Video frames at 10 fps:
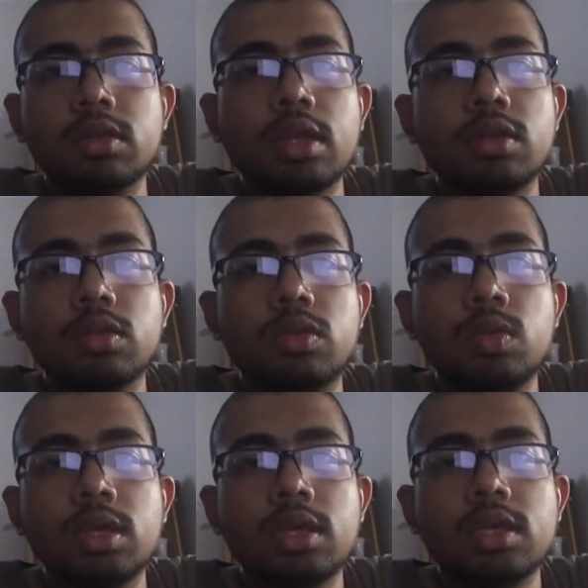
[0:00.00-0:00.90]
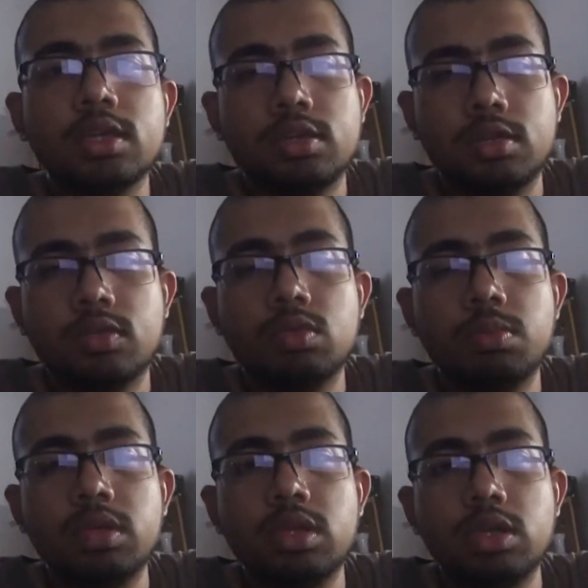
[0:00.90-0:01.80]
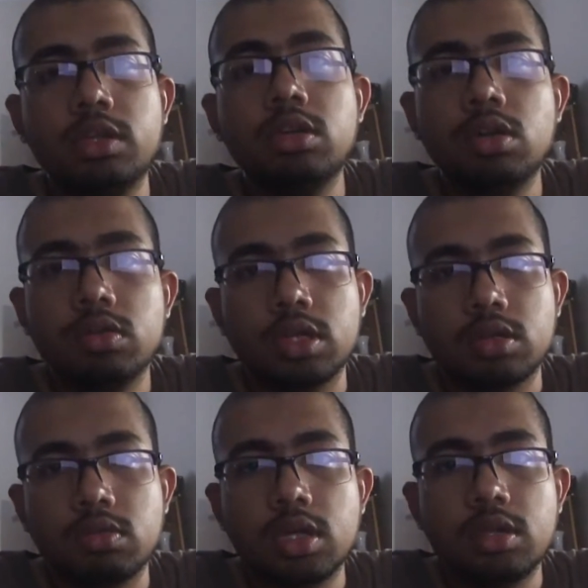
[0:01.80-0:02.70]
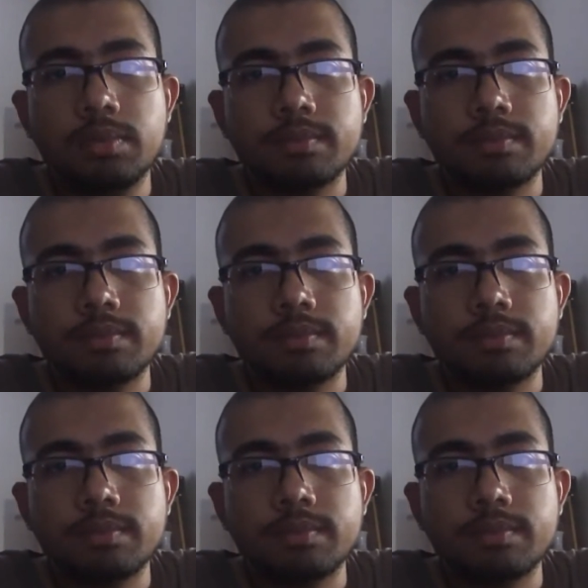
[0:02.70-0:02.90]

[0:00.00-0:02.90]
then doing gestures will be idiotic, right?